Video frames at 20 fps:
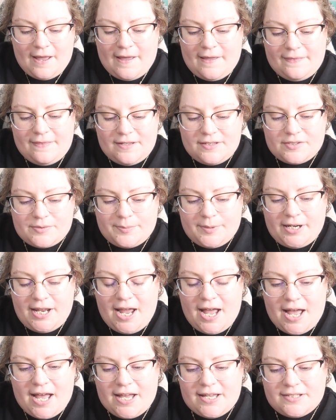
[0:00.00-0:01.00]
And this one
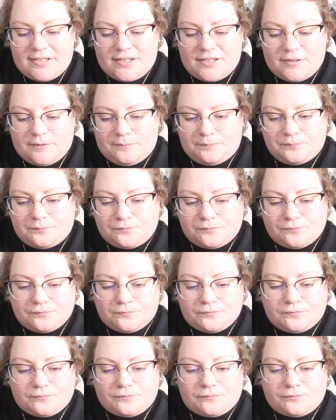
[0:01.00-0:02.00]
has,
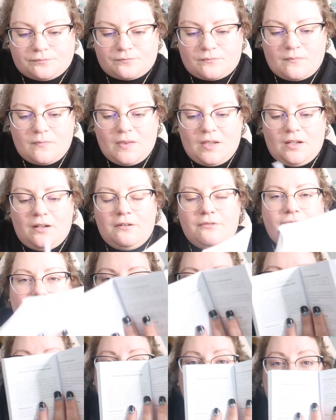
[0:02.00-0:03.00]

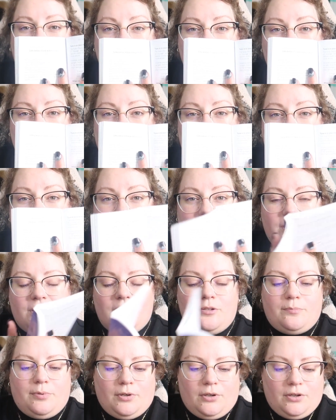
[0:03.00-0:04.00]
for each card that
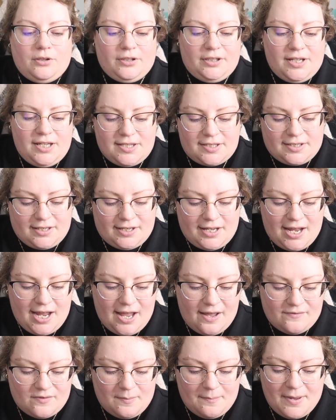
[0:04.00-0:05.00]
you pull, it's gonna
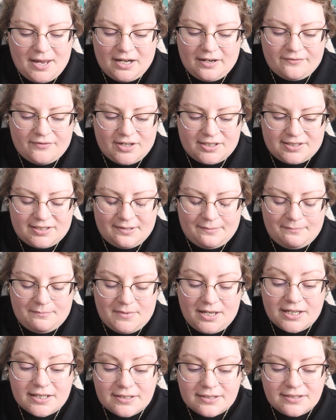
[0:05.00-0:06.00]
have a manifesting
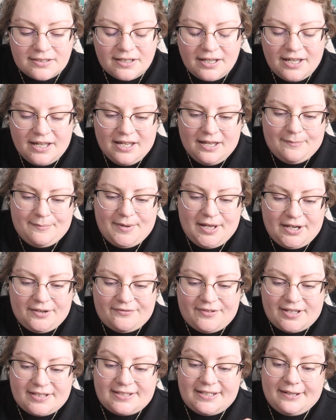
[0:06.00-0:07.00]
mix,
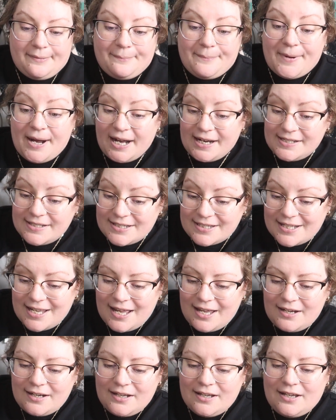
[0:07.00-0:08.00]
manifesting
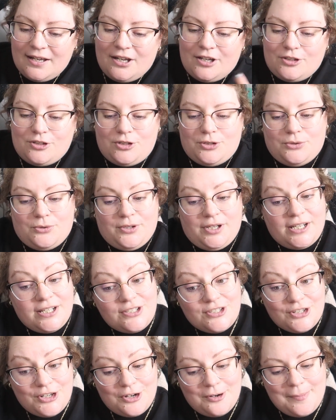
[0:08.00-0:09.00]
mindset, tune
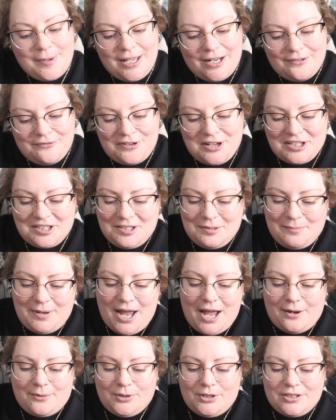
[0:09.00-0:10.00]
into your manifesting
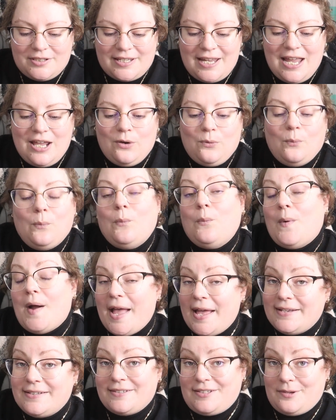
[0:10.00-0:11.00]
powers, and
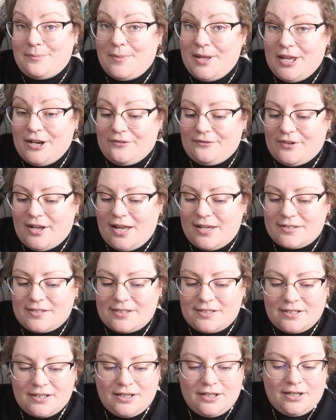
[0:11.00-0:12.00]
when to
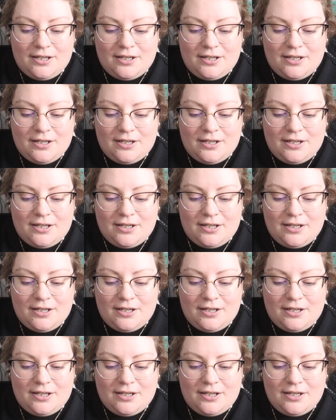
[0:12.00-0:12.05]
manifest.